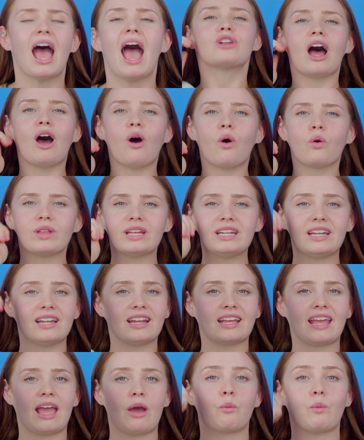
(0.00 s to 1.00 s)
So not only
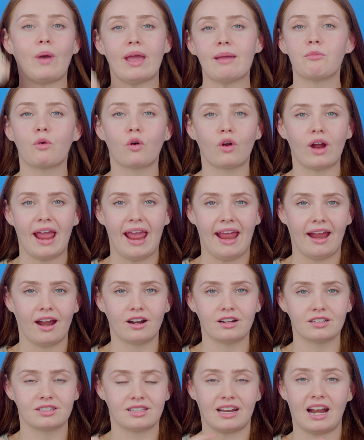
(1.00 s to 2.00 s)
did it get way more
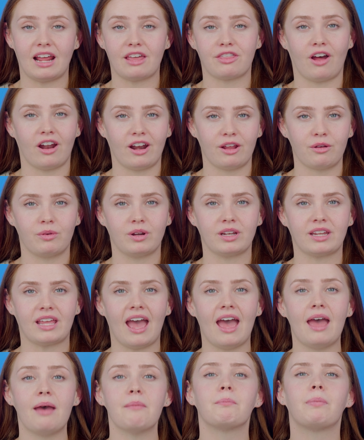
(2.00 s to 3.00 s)
hairs than I thought it would
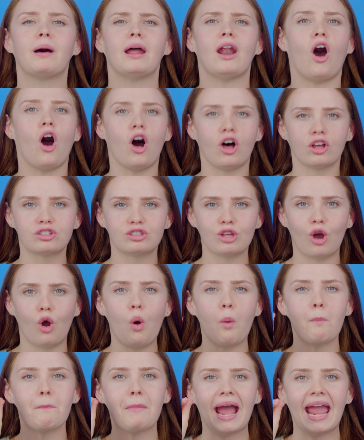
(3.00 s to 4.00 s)
get, but
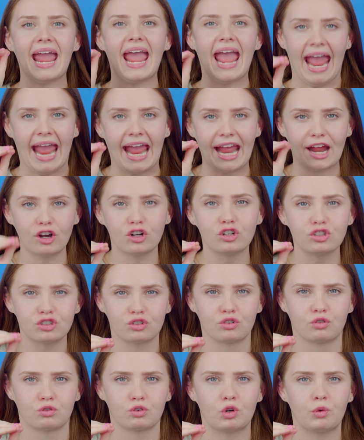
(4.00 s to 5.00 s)
also my hairs
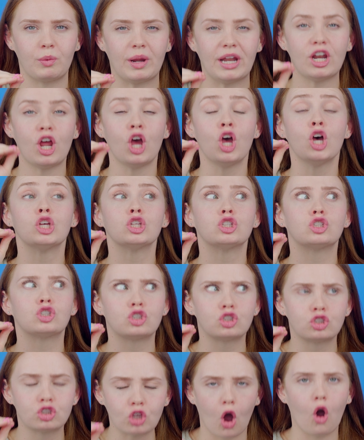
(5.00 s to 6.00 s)
grew in
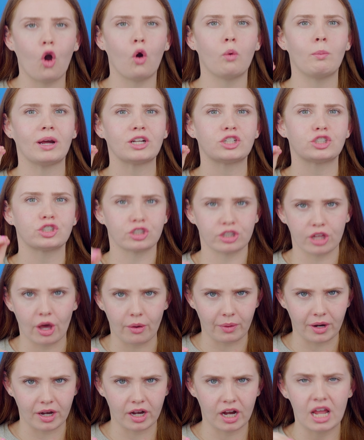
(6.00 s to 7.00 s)
so much
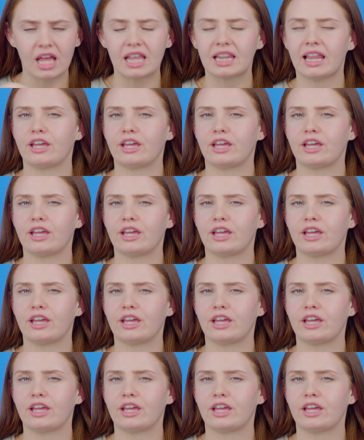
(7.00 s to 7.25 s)
slower.